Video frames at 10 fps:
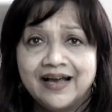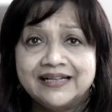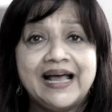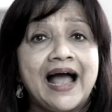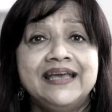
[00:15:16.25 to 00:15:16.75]

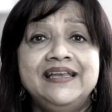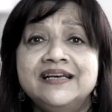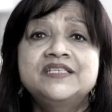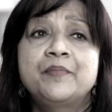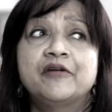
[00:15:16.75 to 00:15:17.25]
The
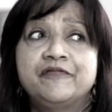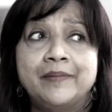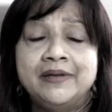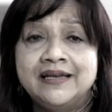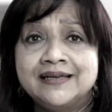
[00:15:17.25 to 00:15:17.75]
ideas about
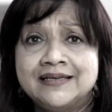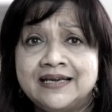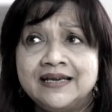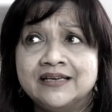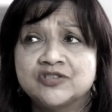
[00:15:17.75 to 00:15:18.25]

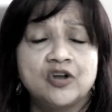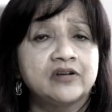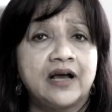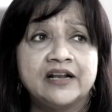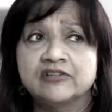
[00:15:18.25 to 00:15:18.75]
femininity is
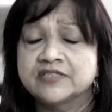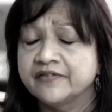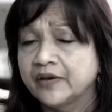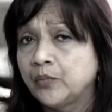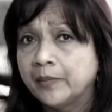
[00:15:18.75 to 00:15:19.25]
not are not
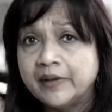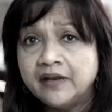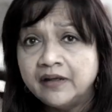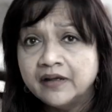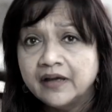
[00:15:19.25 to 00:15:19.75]
serving
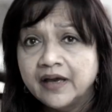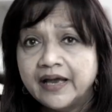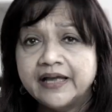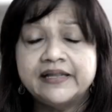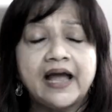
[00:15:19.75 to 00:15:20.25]
women,
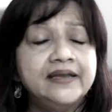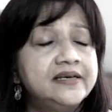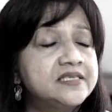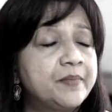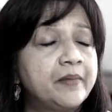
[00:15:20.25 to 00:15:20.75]
and the
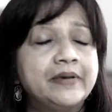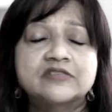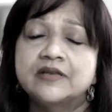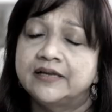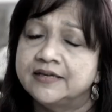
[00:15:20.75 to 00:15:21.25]
ideas about
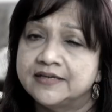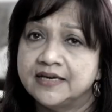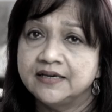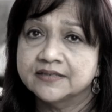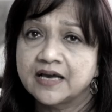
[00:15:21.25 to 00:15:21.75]

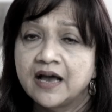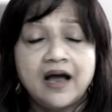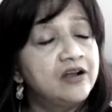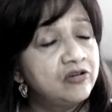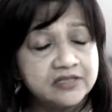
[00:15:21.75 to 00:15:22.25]
masculinities
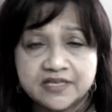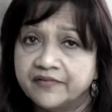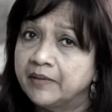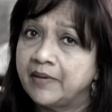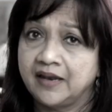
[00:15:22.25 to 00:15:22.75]
are not
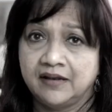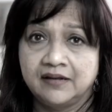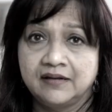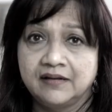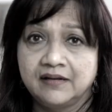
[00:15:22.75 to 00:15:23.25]
serving men.
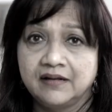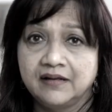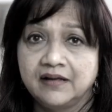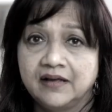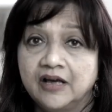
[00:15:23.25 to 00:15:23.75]

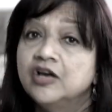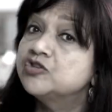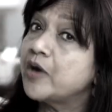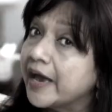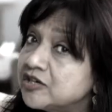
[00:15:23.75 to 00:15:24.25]

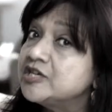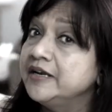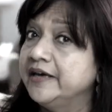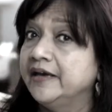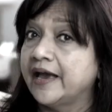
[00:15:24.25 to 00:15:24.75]
So
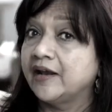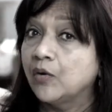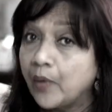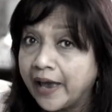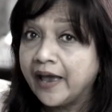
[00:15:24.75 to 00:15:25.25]
actually, at
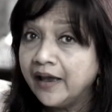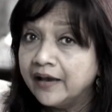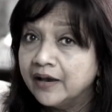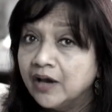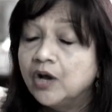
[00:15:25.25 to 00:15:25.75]
Aware,
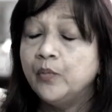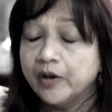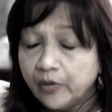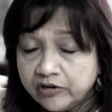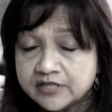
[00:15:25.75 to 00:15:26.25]

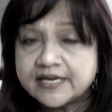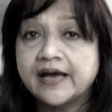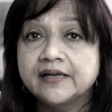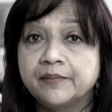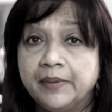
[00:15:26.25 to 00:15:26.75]
we're going to
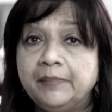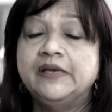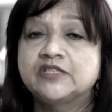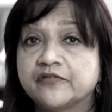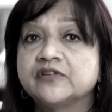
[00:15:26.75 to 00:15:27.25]
start a big
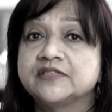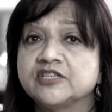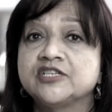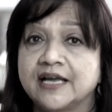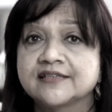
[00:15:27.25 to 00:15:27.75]
piece of
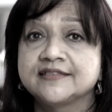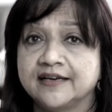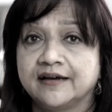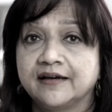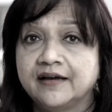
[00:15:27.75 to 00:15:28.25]
research next
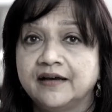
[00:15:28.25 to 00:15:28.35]
year